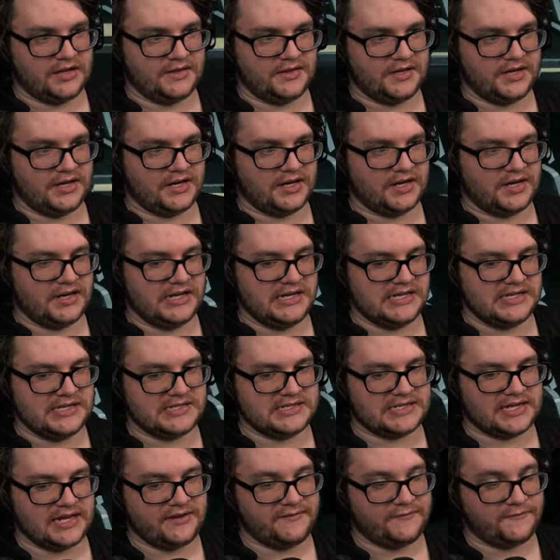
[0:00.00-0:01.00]
there
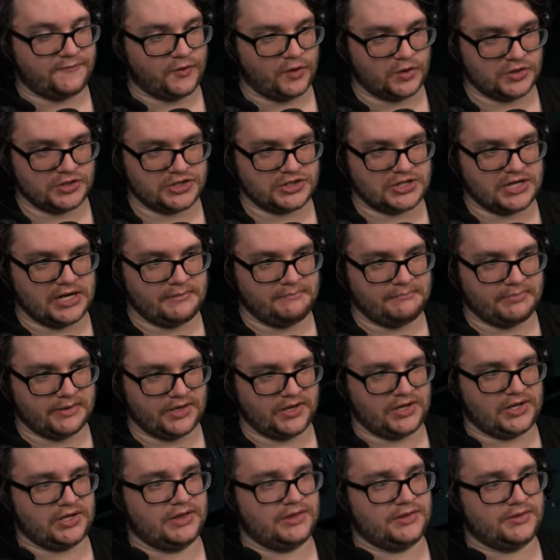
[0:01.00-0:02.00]
is a four-shot
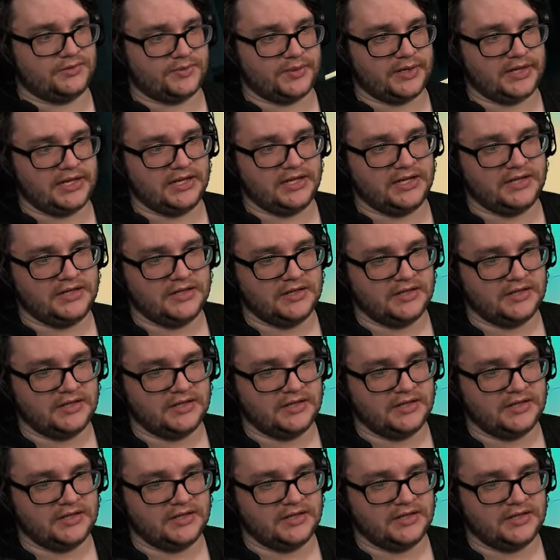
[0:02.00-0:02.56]
Birkin 3.